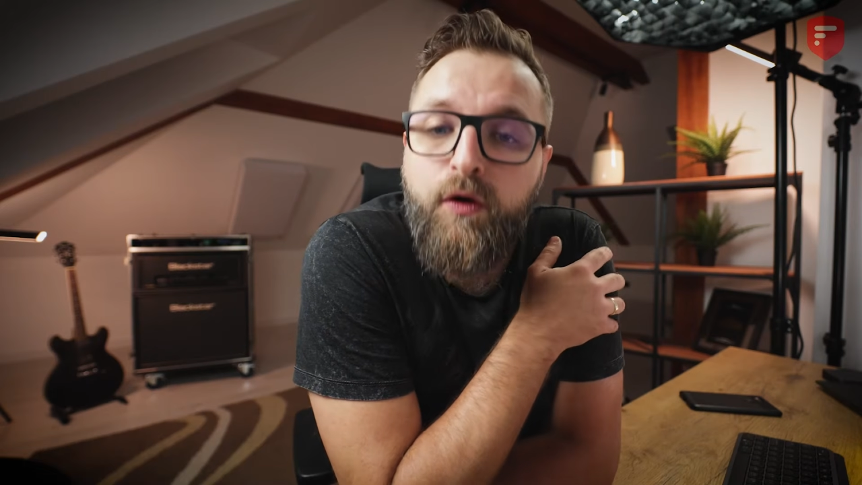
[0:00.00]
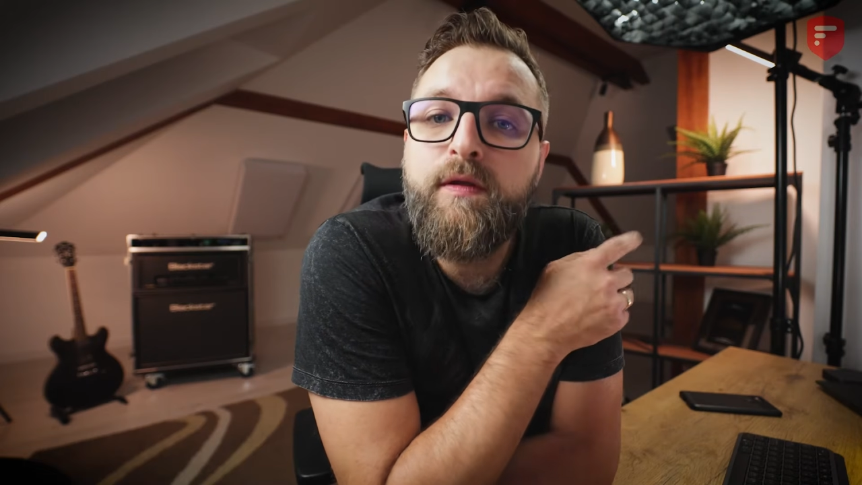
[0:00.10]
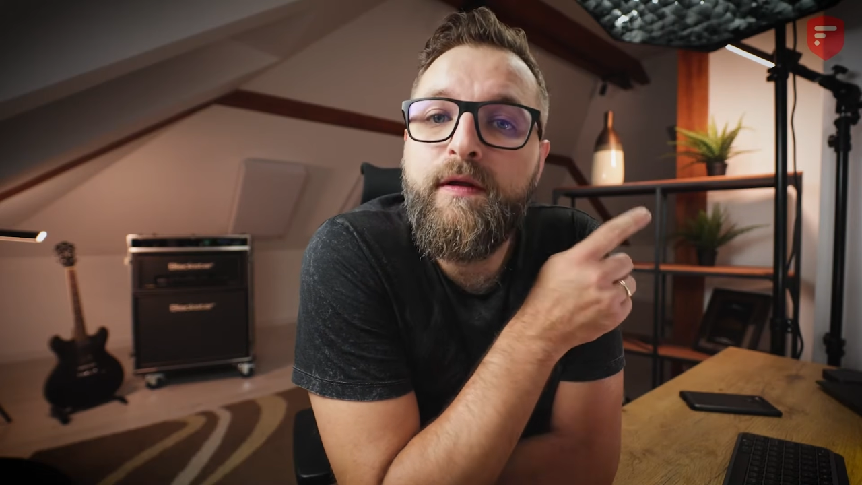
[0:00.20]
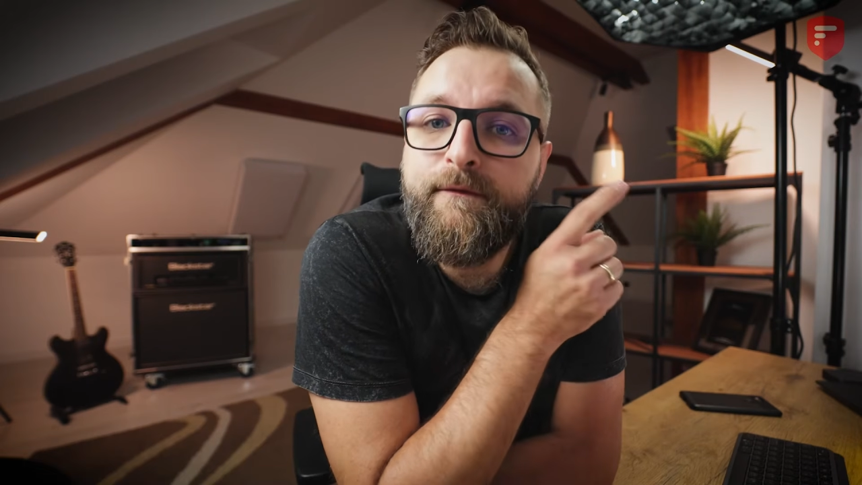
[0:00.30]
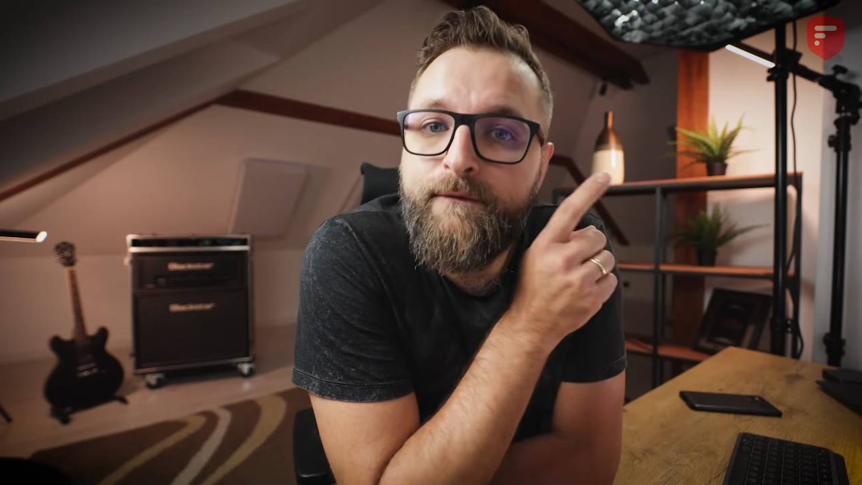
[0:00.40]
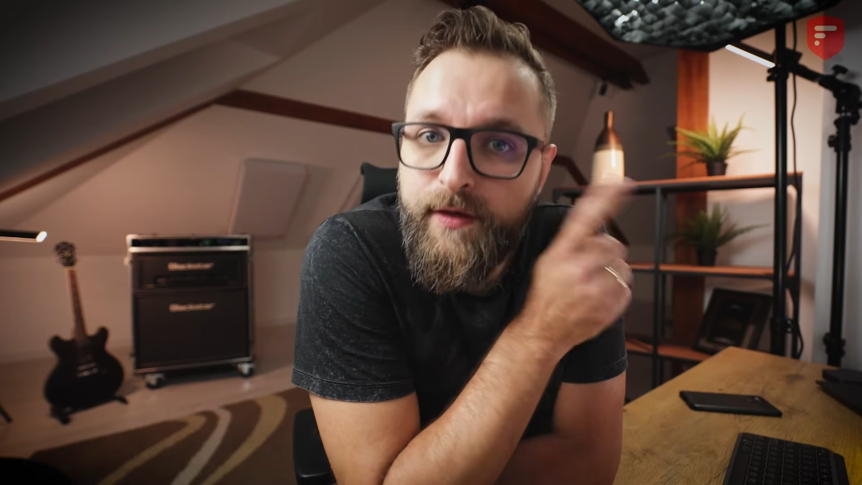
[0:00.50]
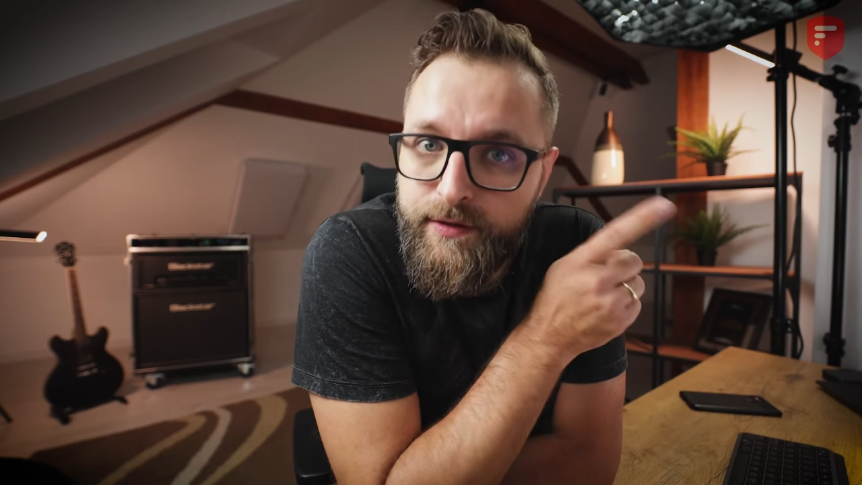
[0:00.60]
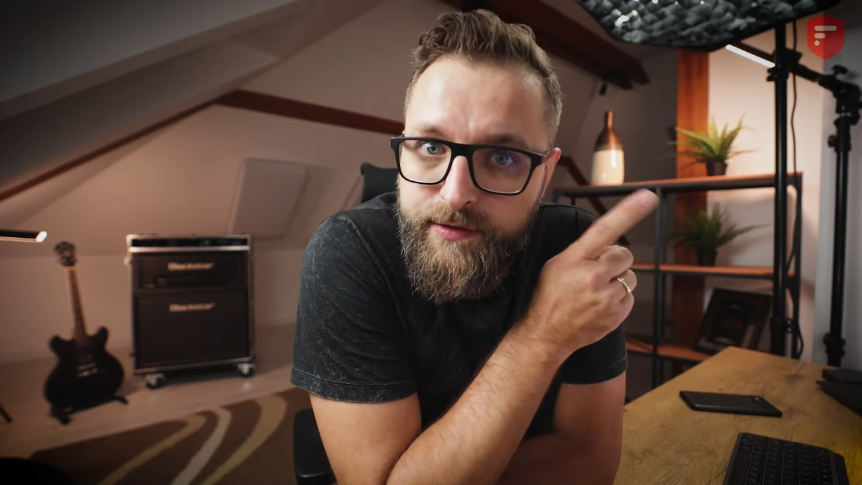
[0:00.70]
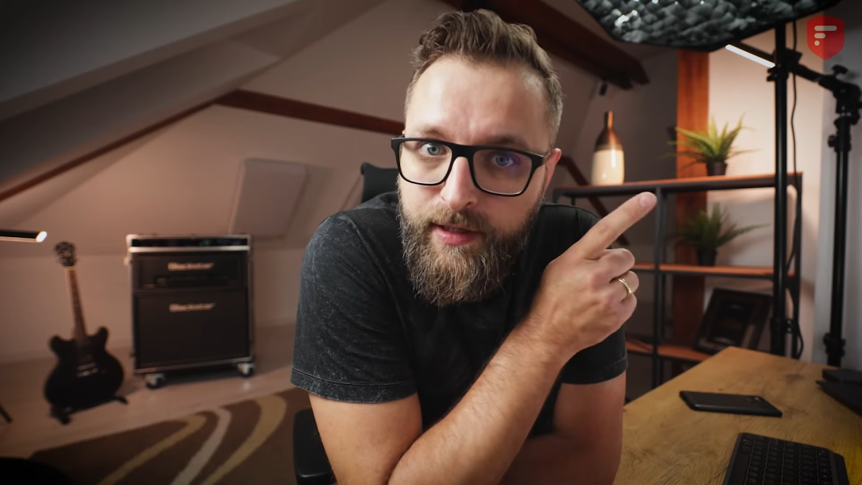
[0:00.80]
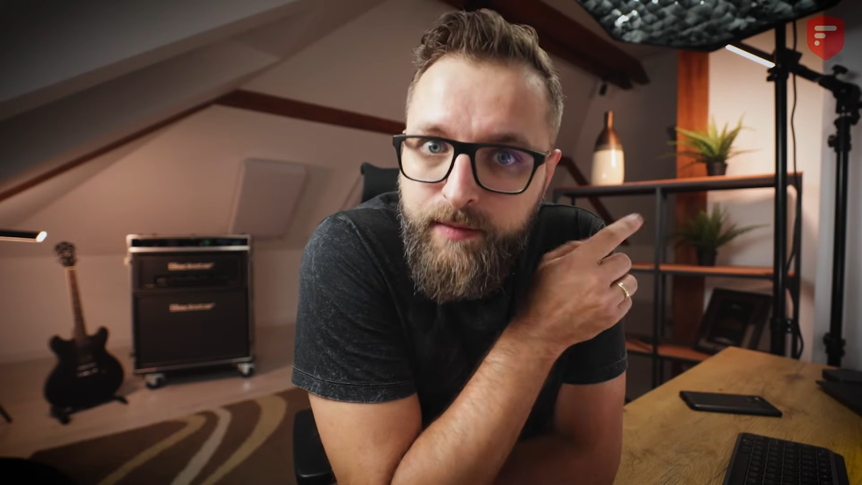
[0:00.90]
only
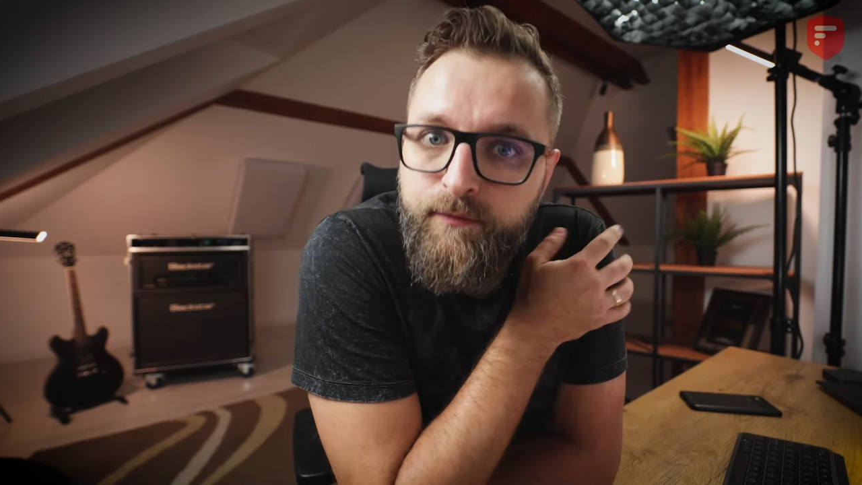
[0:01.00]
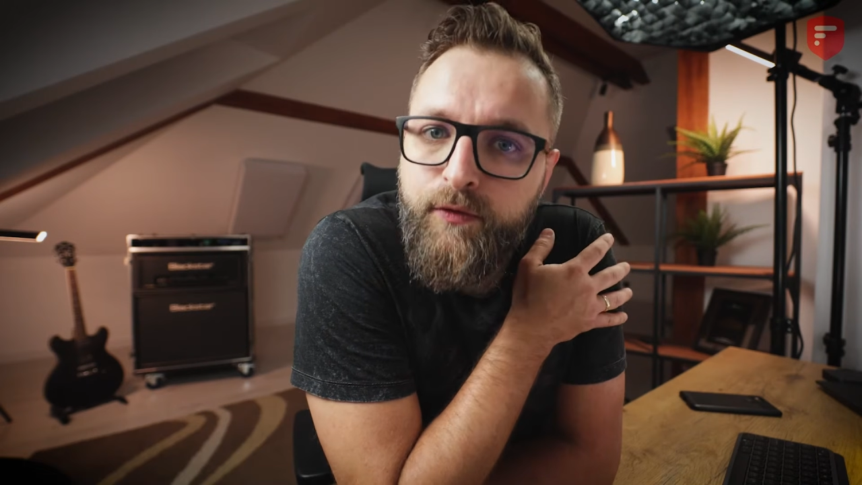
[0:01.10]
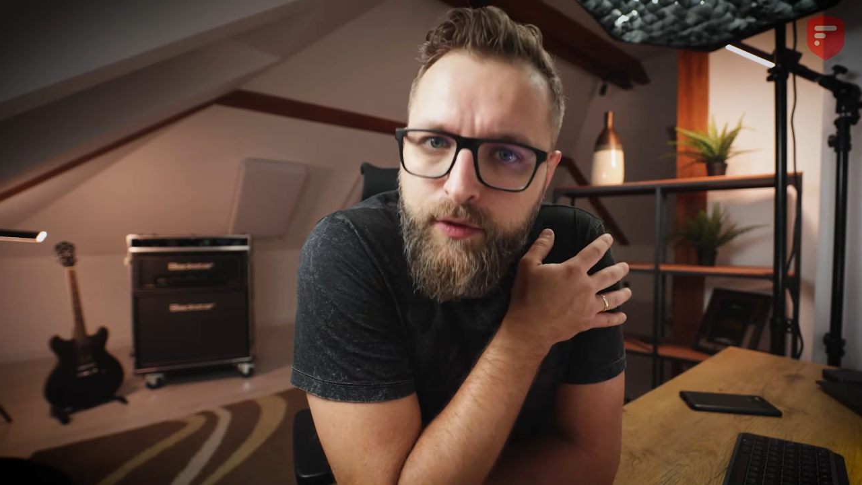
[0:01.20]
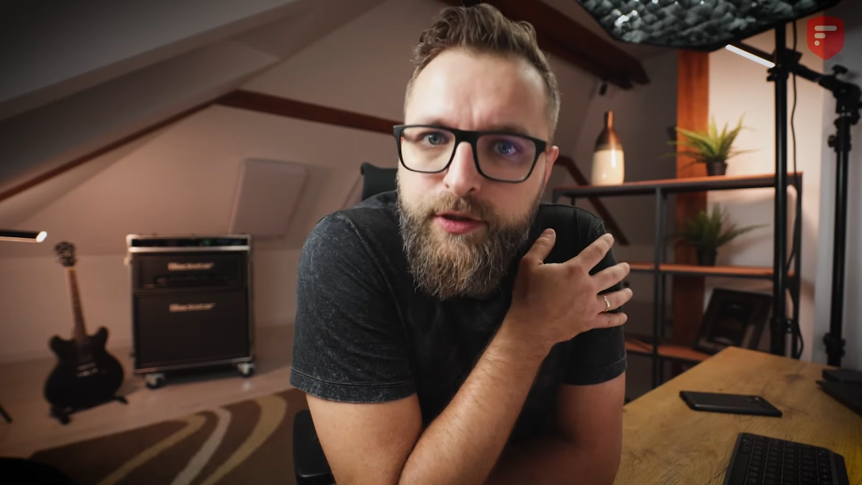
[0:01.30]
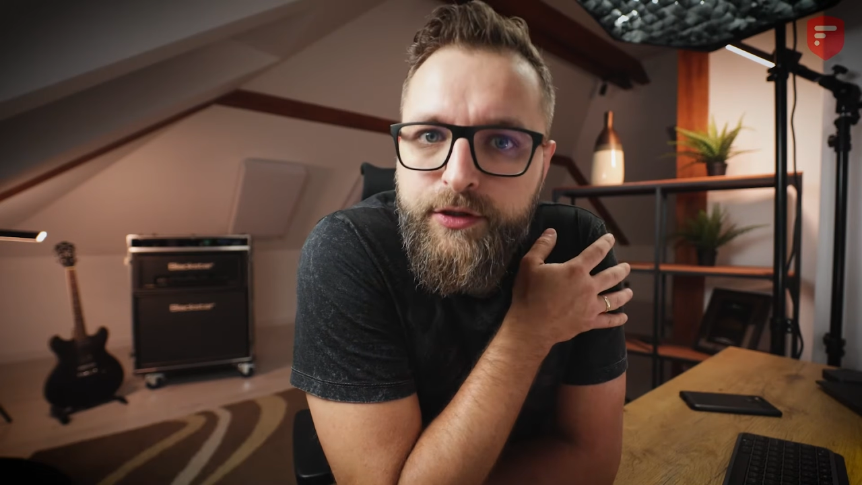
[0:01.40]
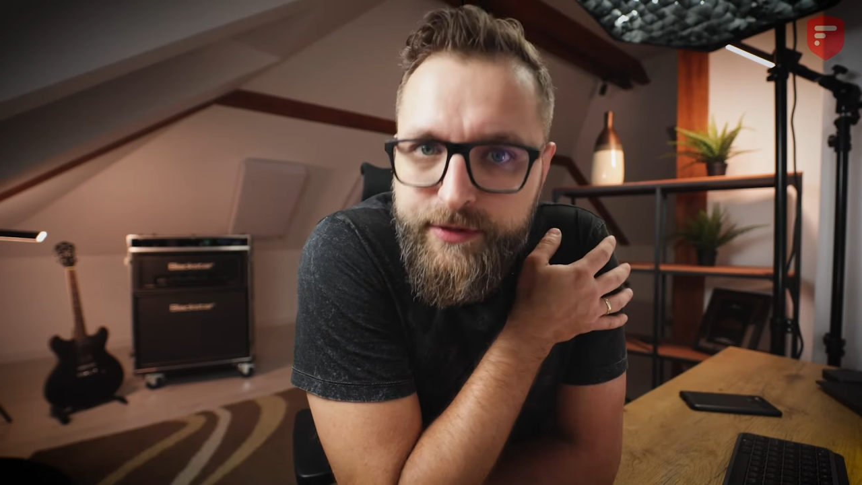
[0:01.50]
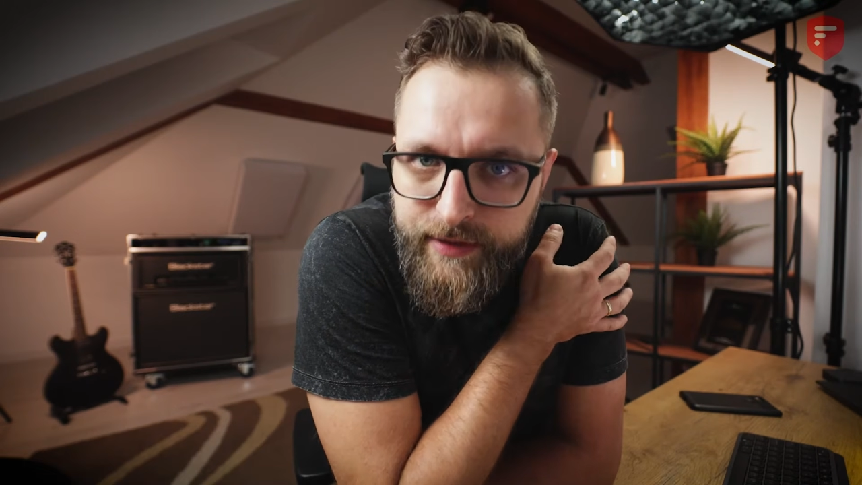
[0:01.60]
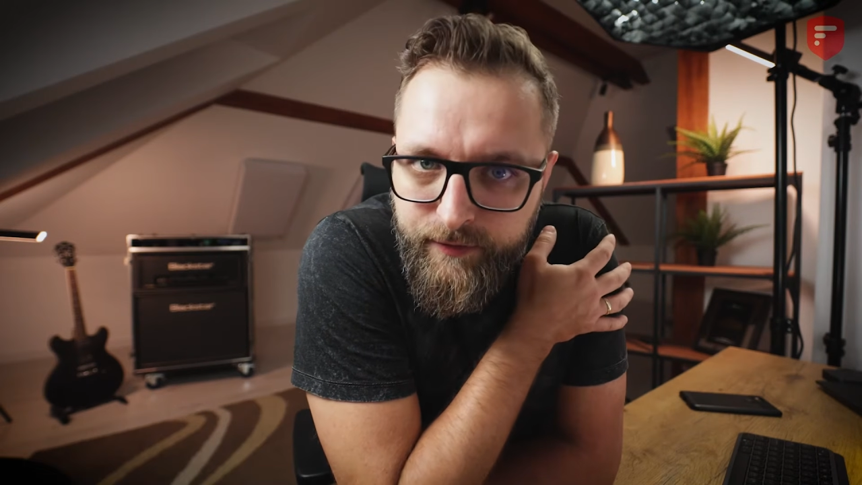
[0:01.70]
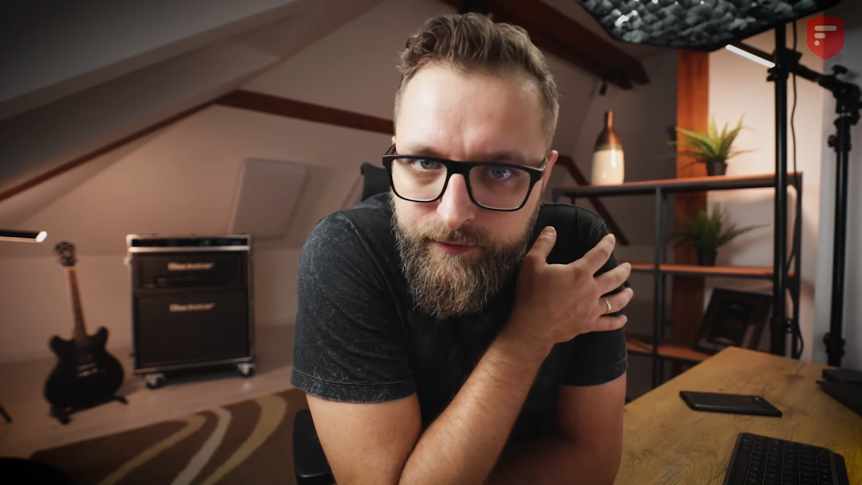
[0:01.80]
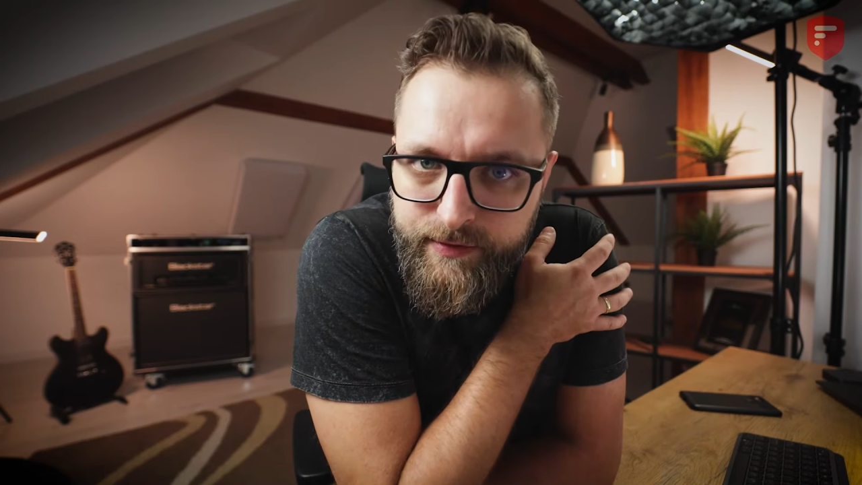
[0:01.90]
first time for each
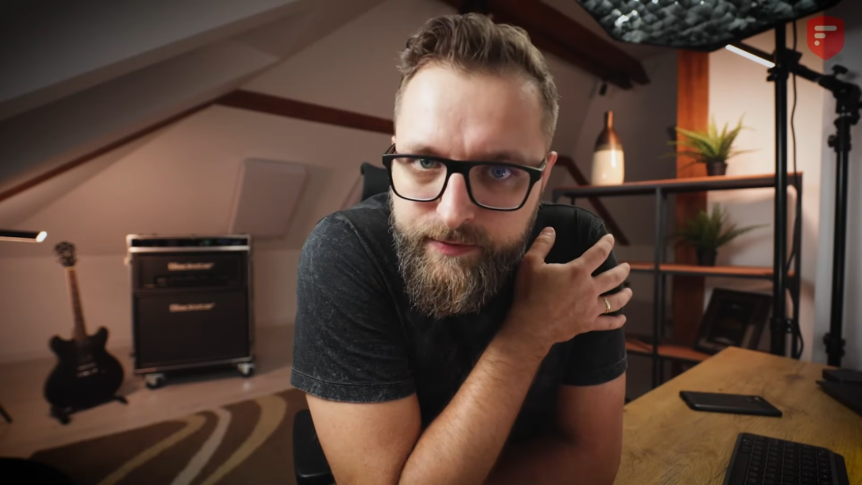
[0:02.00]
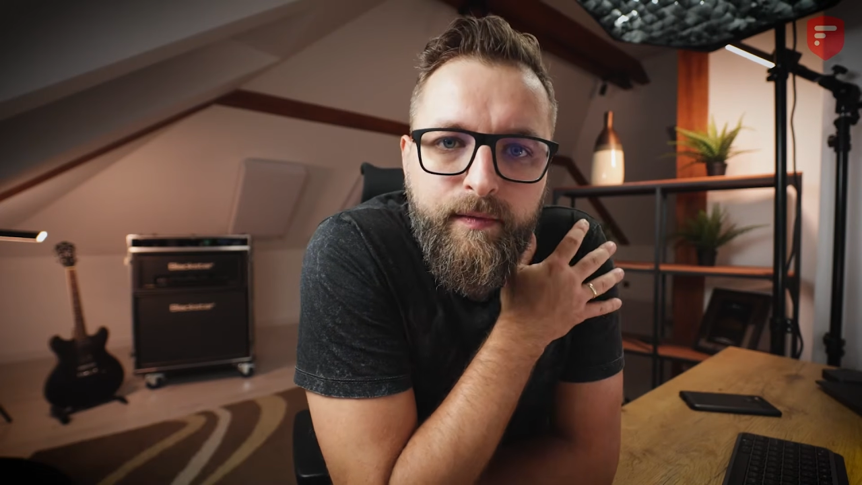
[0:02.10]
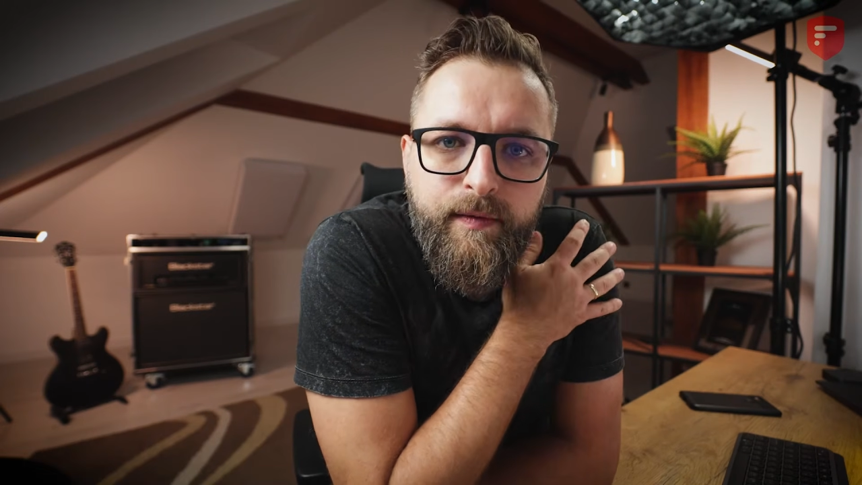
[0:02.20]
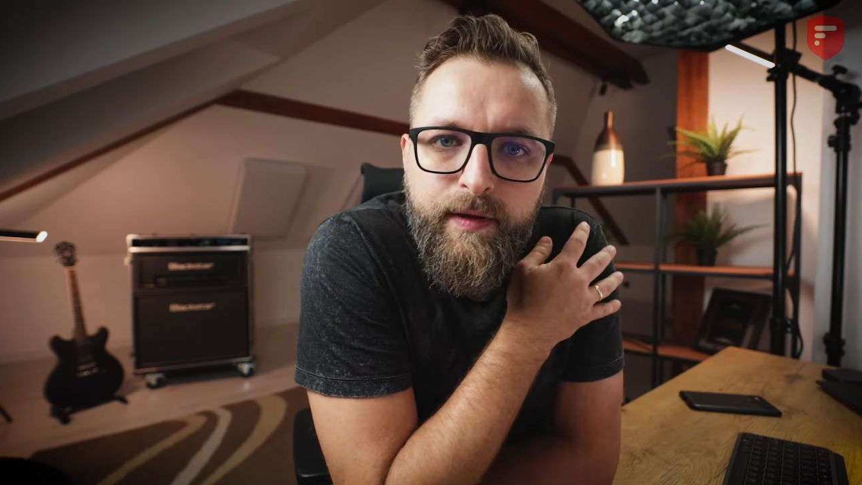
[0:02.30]
service.